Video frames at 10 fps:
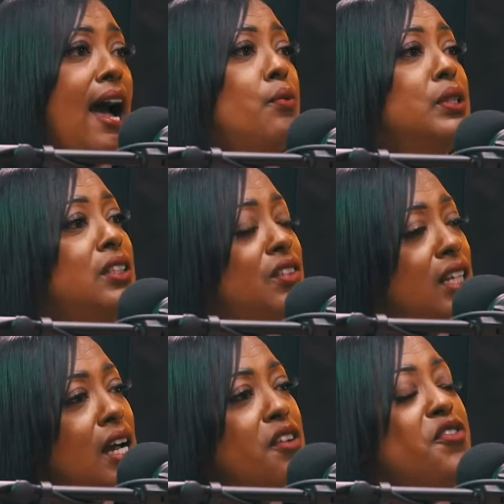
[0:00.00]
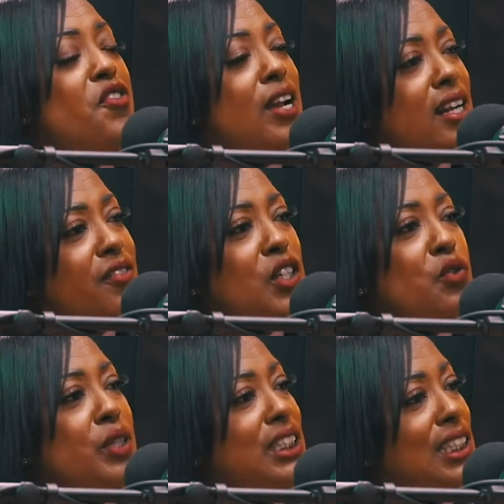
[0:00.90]
I was afraid of the
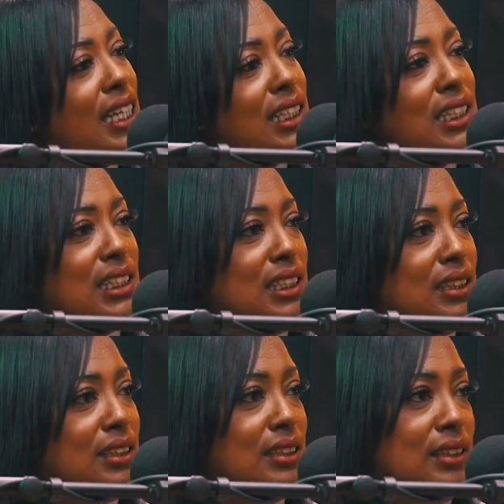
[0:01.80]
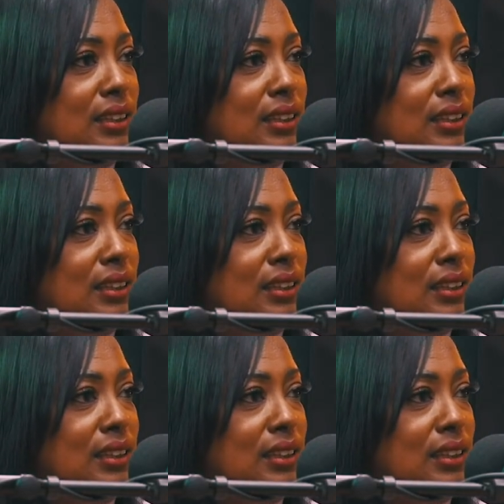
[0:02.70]
rejection.